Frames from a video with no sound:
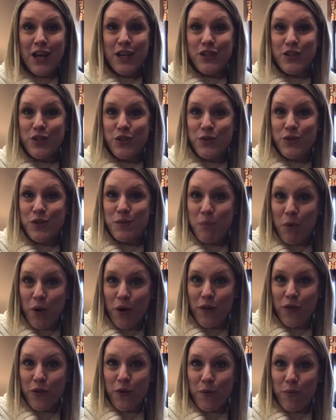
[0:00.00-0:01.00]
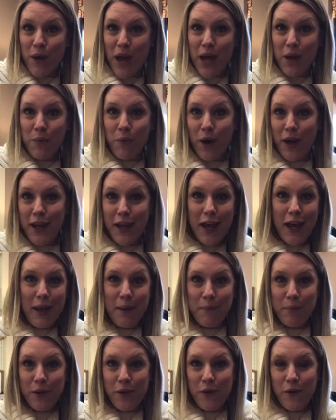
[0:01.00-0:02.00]
to sport the red, white,
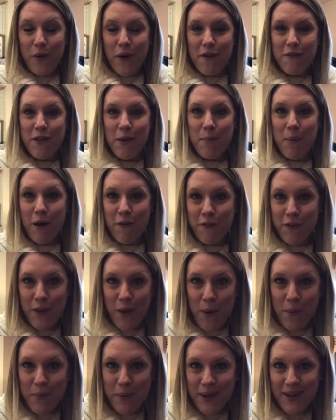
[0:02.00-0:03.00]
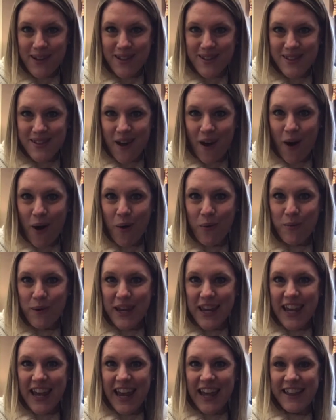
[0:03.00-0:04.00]
and blue of the Buffalo Bills all
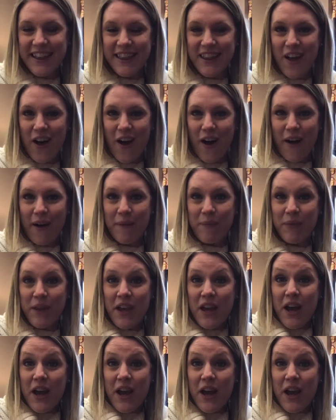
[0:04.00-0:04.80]
weekend long.